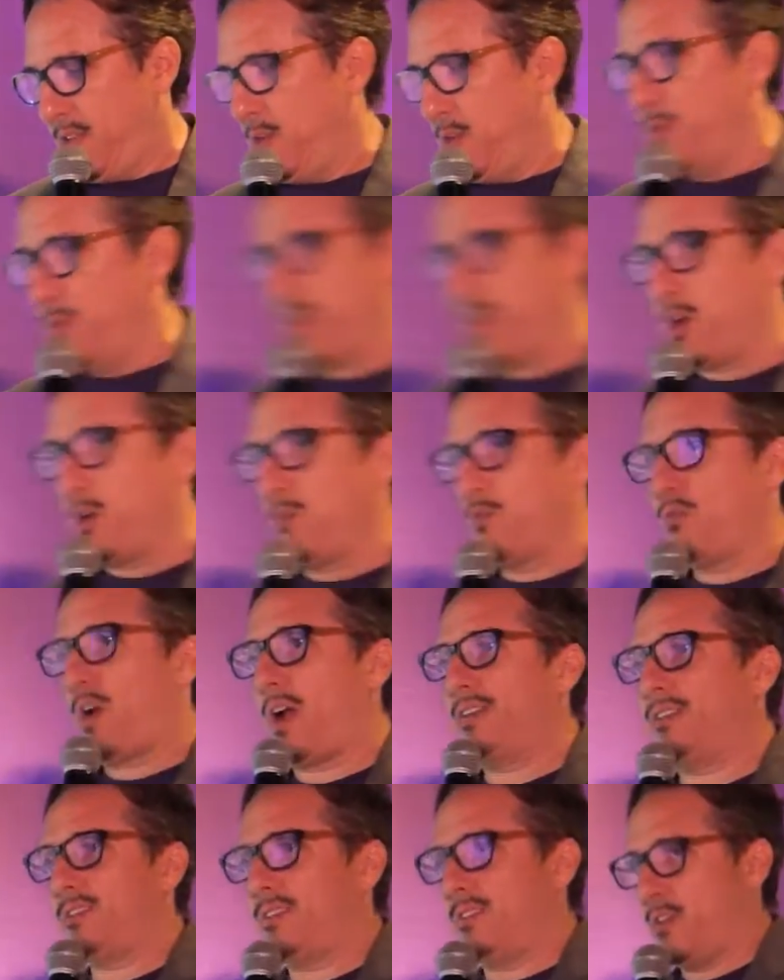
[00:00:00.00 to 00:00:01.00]
You want to go
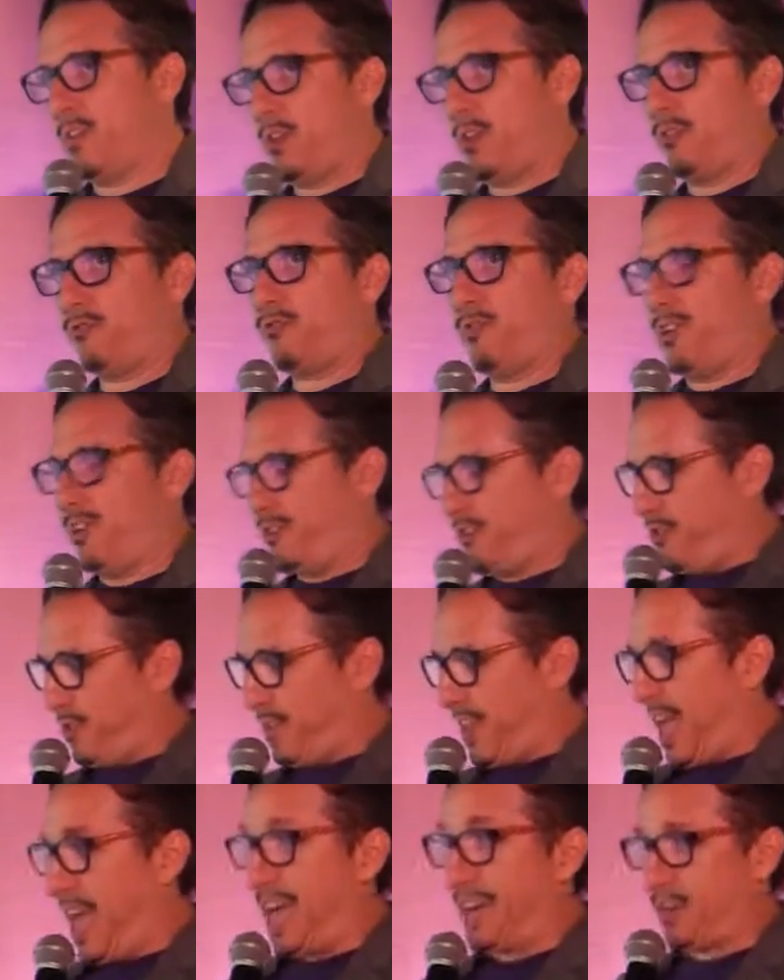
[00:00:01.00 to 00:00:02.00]
right to the
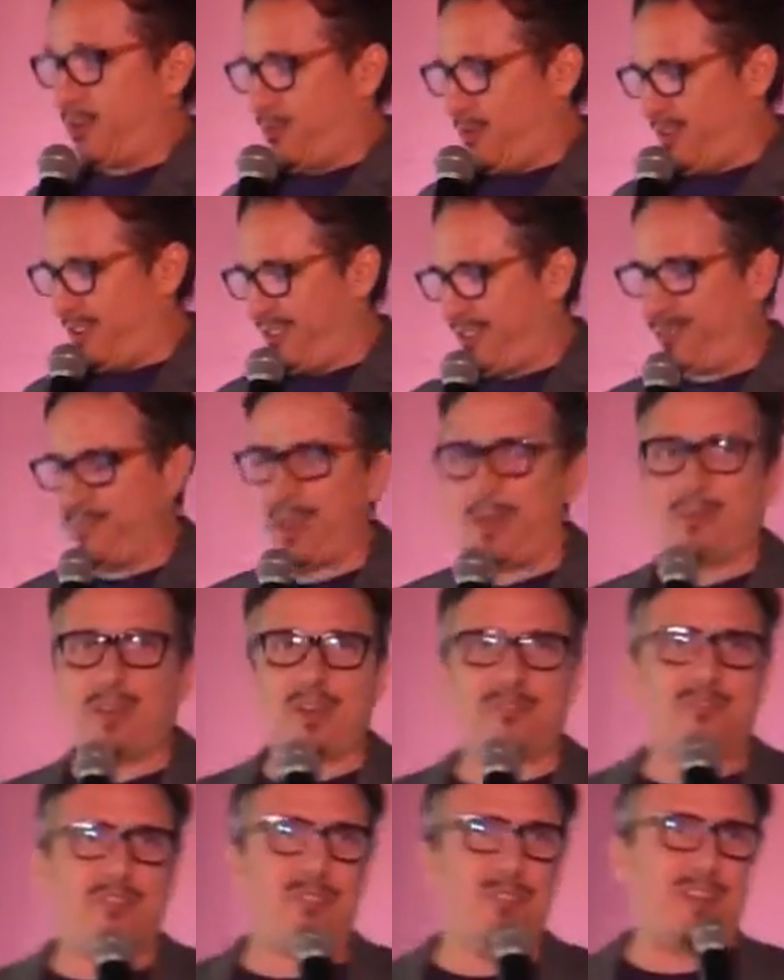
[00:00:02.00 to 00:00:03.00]
traditional categories. Maybe
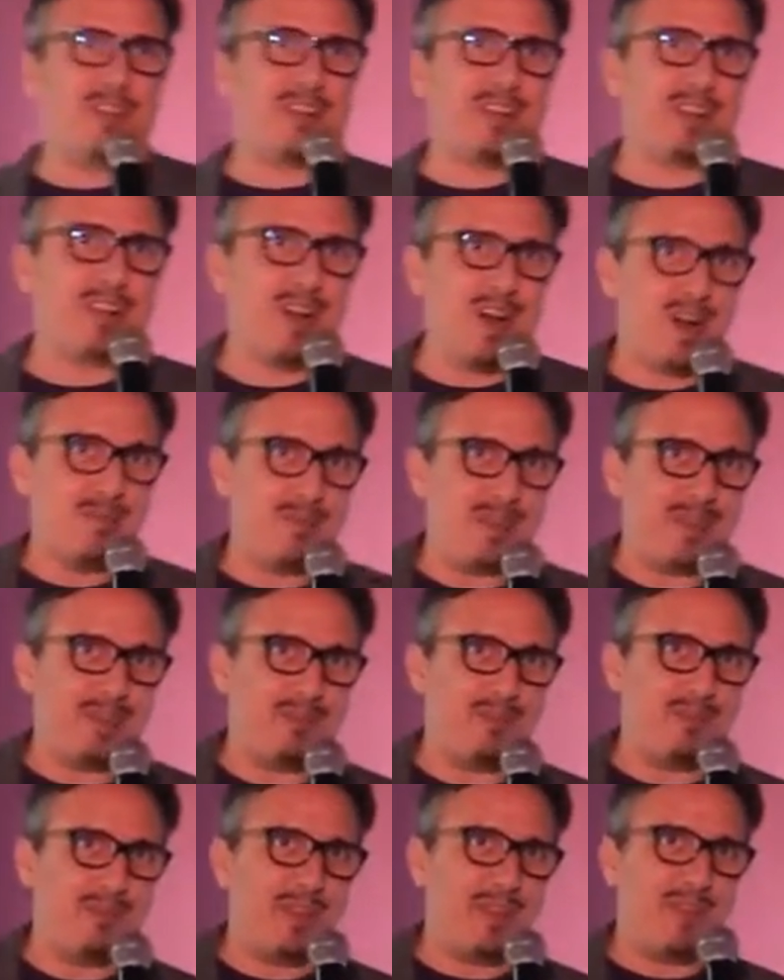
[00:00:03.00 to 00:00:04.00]
I feel like a comedy.
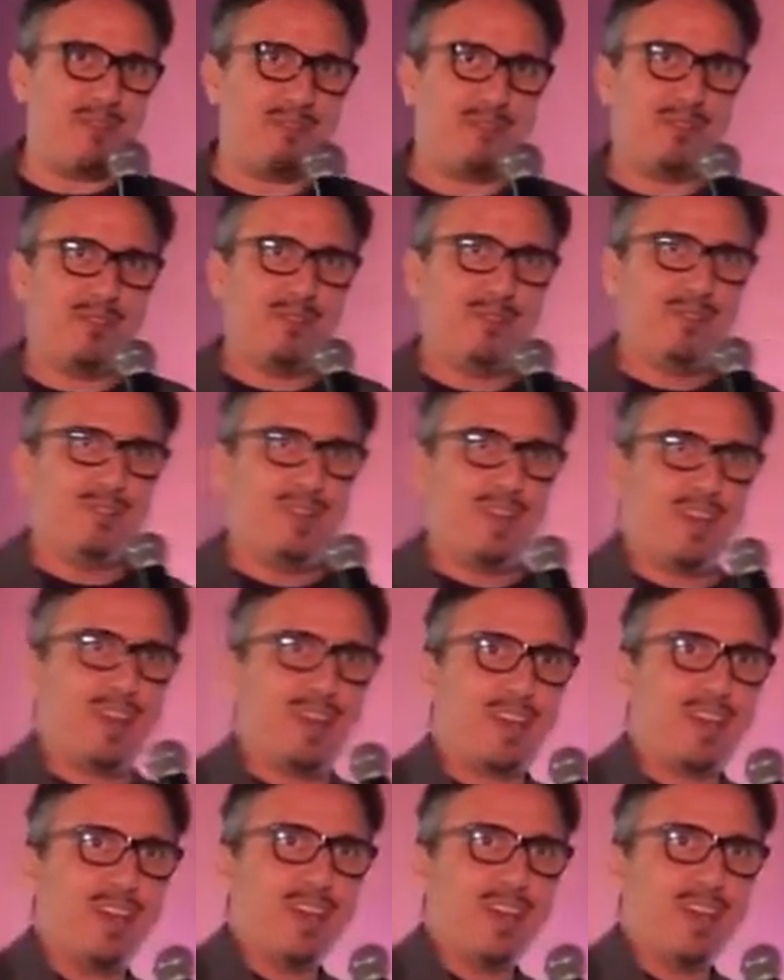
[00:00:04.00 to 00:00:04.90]
Maybe I feel like